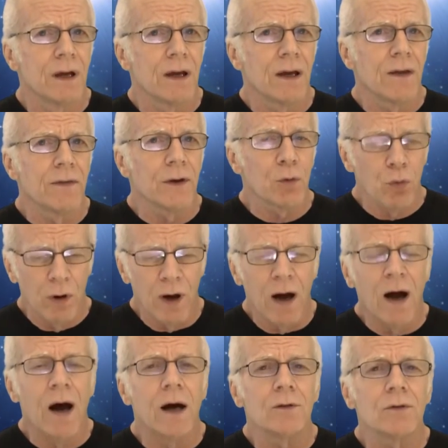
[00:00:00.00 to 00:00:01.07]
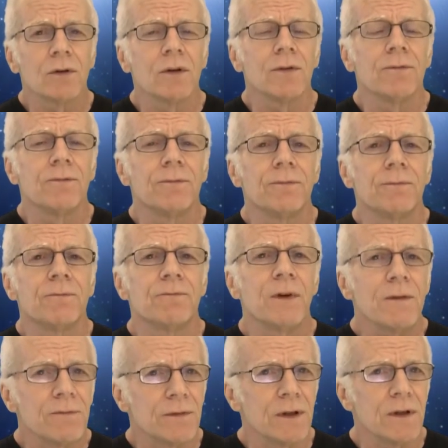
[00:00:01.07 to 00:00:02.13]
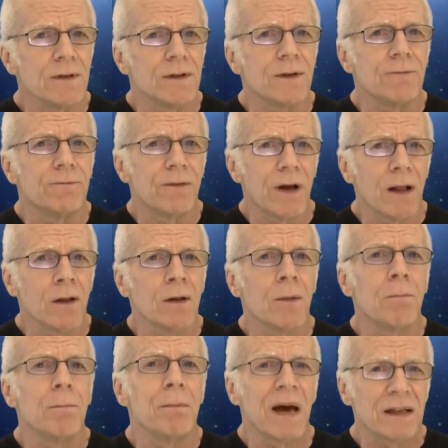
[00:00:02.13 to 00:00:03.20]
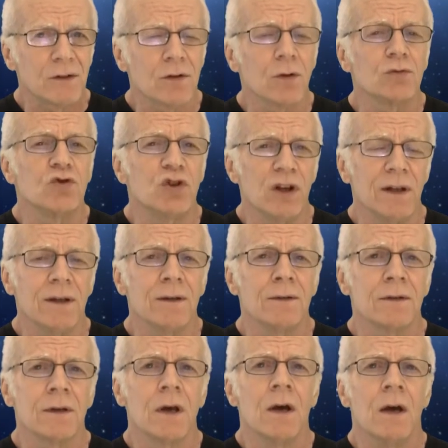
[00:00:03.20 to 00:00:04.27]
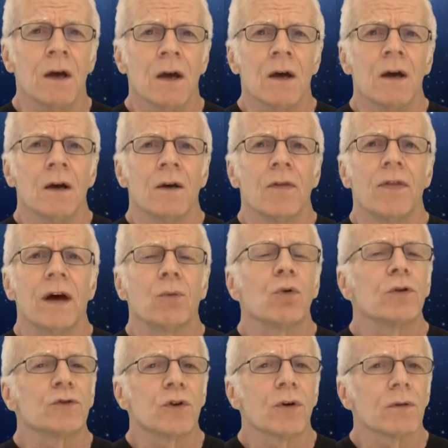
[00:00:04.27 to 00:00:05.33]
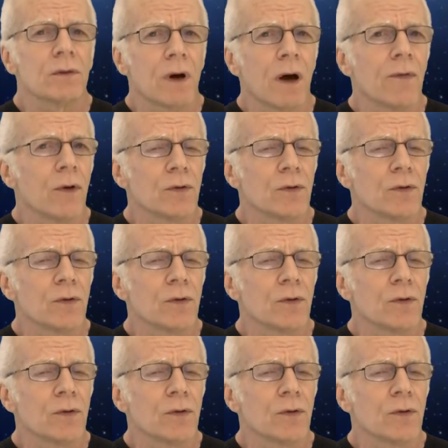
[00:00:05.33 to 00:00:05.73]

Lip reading: and there were 150 developmental genes that were turned on.